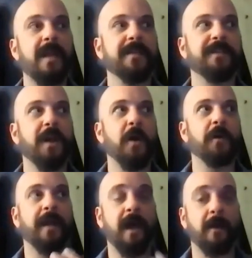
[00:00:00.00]
So
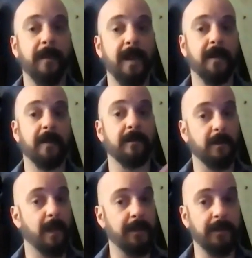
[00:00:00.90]
they come back and they're
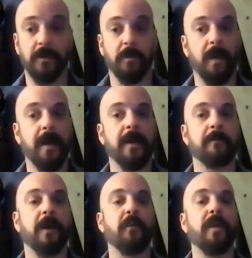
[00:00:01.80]
like, you're
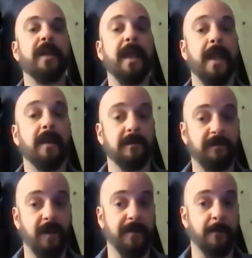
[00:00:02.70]
right, but we can't
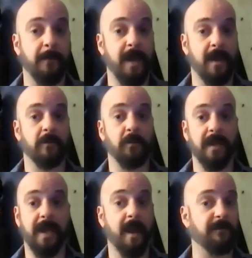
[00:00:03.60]
find the man. We
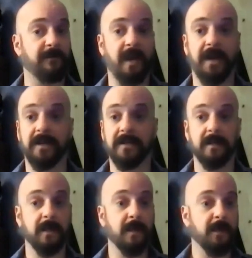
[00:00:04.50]
can't find
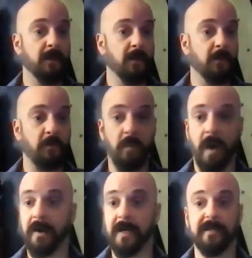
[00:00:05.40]

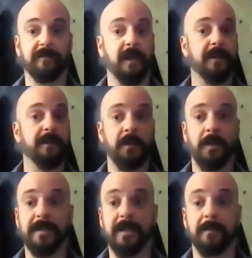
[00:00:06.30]
where he's fled to,
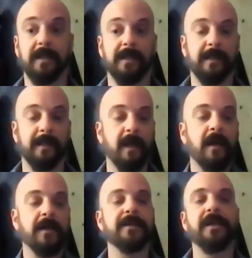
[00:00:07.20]
he's completely
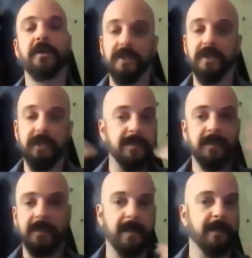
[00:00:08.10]
gone. So she
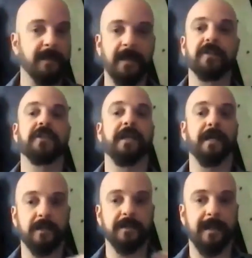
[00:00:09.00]
does her thing again. She
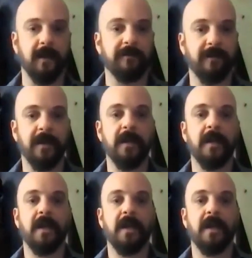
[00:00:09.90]
enters Alpha.